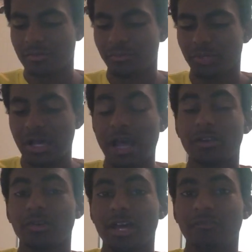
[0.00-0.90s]
but I
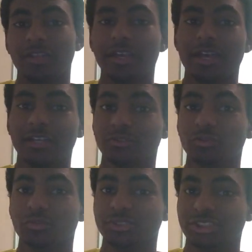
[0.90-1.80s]
don't have like an
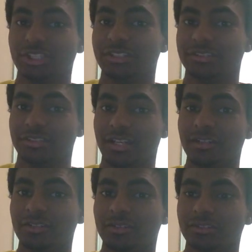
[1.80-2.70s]
actual machine
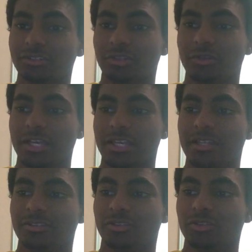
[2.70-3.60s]
sander, so I um,
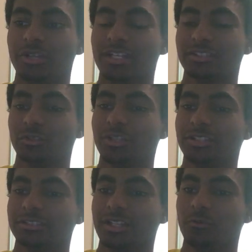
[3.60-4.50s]
can't do it as quick
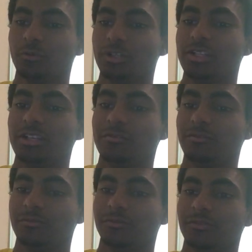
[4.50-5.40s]
as I would if
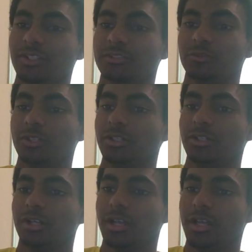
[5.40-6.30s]
this
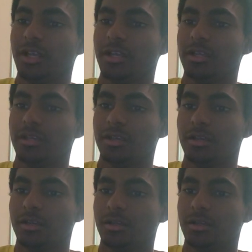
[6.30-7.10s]
were a a